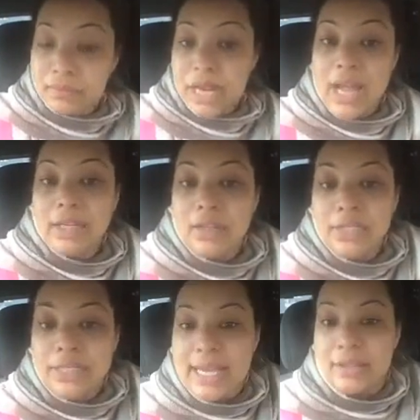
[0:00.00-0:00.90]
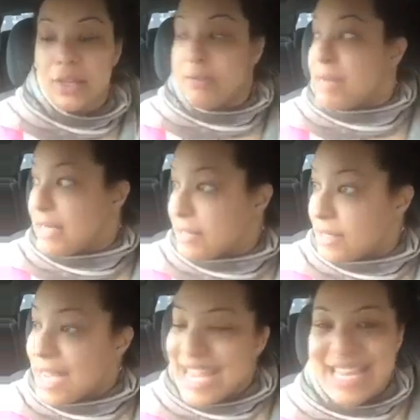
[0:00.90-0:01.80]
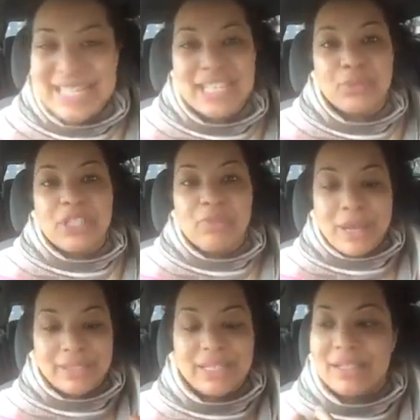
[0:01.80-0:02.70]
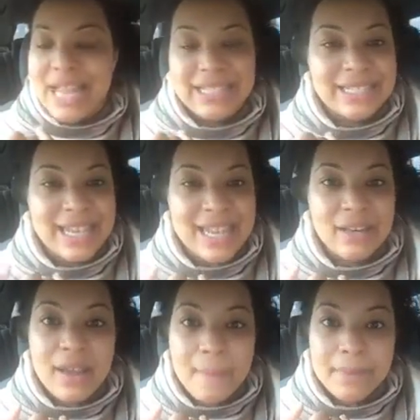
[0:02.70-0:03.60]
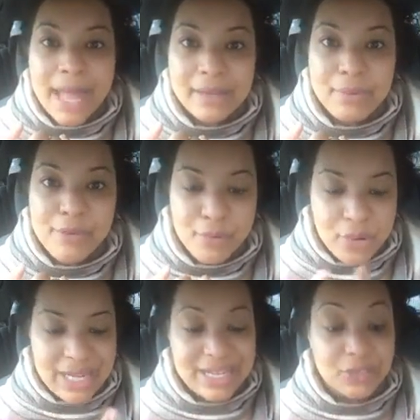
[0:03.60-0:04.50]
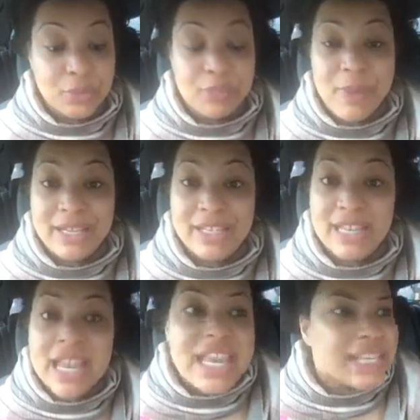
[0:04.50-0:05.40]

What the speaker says: I could only take 30 minutes. He disrespected light-skinned black people. He disrespected.